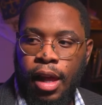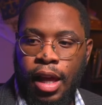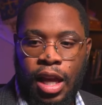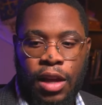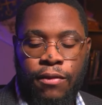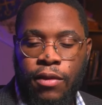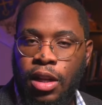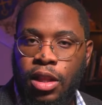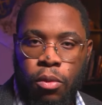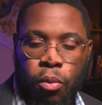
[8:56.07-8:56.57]

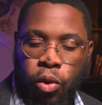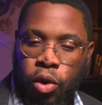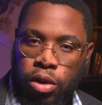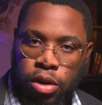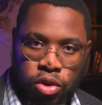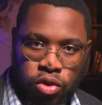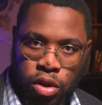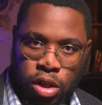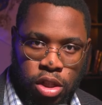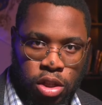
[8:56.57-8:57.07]
Even in the
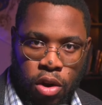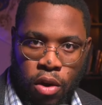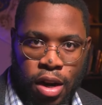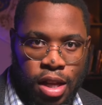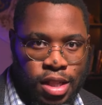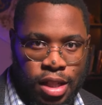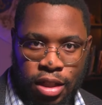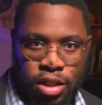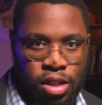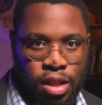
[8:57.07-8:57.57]
world of
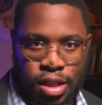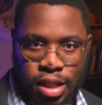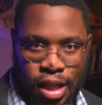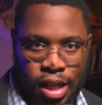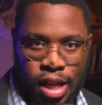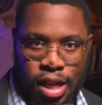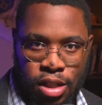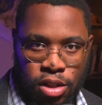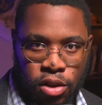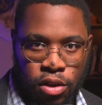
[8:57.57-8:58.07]
Triciones, it's just
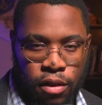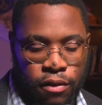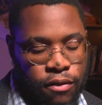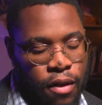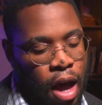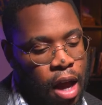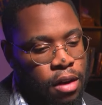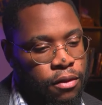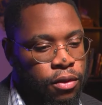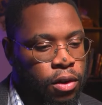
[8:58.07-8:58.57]
easier to
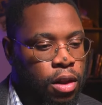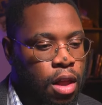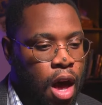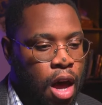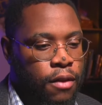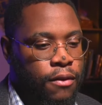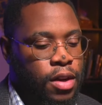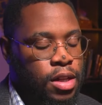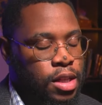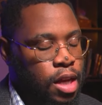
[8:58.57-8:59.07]
find for a
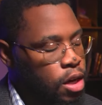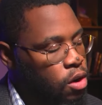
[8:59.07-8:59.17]
lot of us.